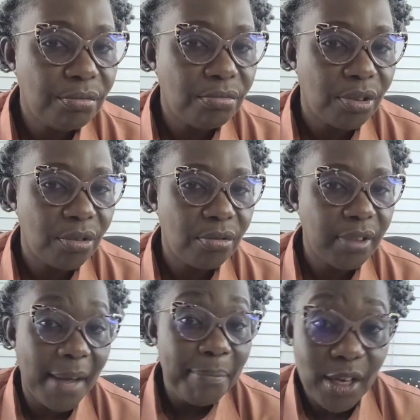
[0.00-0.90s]
no
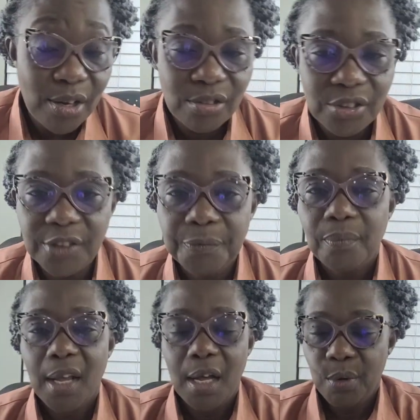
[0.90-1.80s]

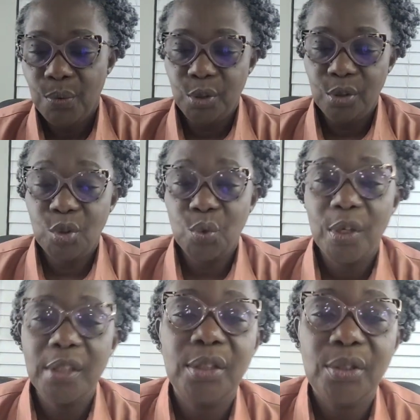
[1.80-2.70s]
chemicals and we wouldn't
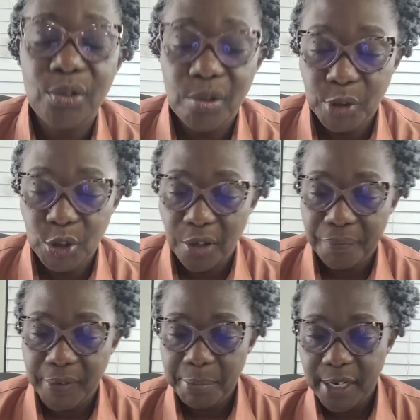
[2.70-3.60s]
want so much
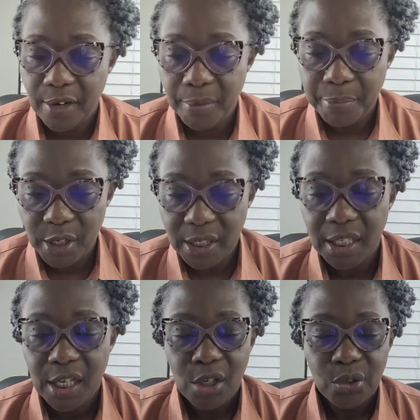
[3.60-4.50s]
of them in our body
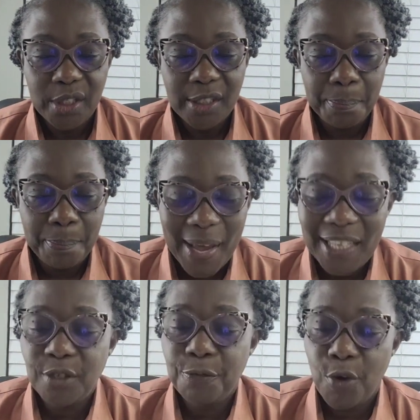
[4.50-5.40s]
so it's
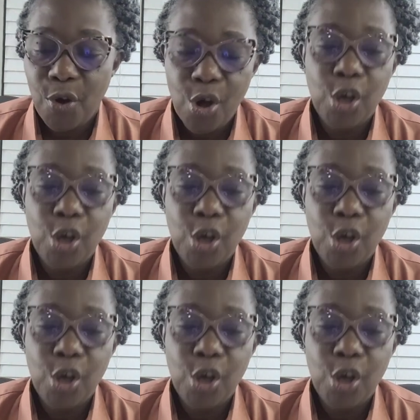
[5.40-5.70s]
best for